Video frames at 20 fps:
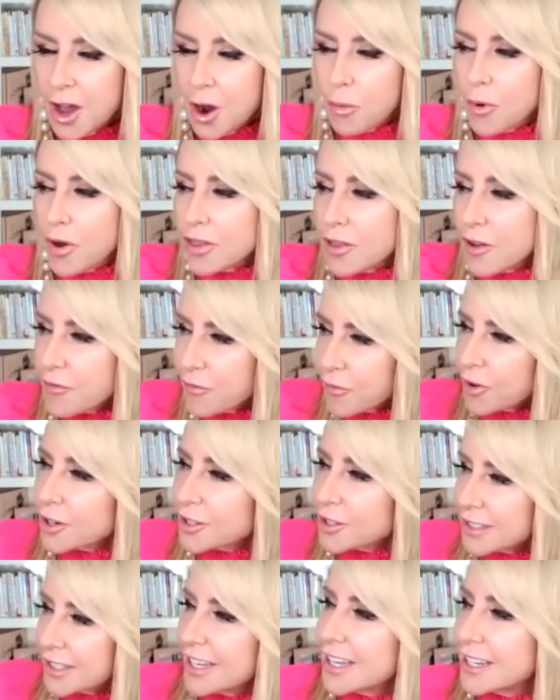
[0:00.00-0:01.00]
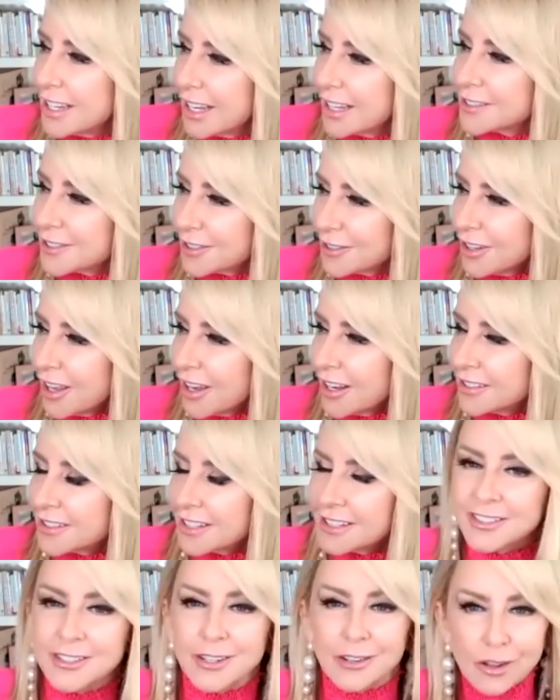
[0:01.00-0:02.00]
when the first kid gets their
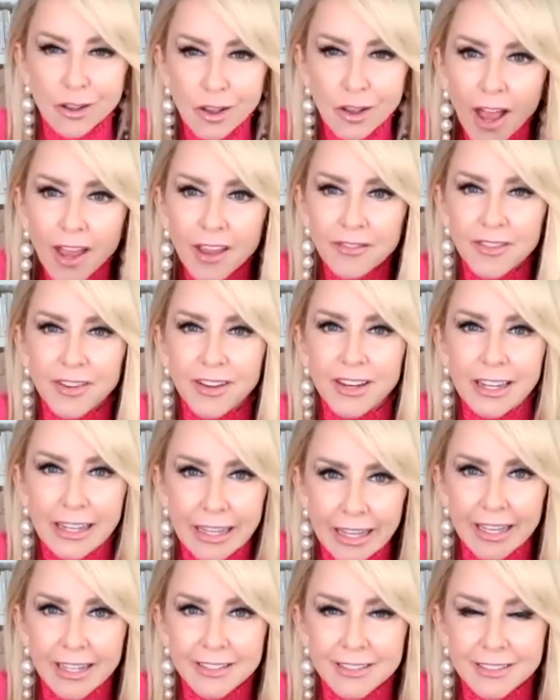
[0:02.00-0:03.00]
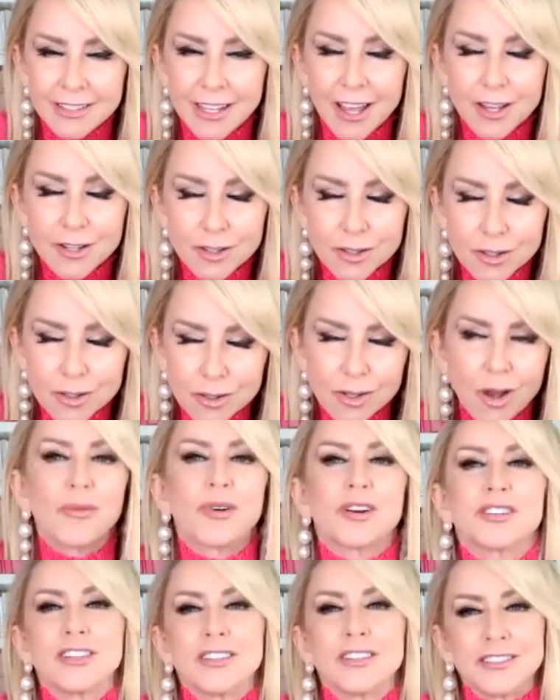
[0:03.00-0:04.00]
license, your life gets so
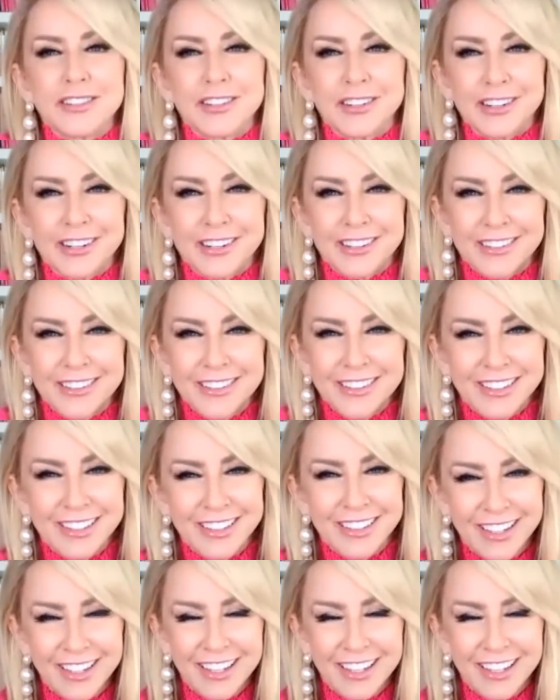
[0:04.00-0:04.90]
much easier. Yes,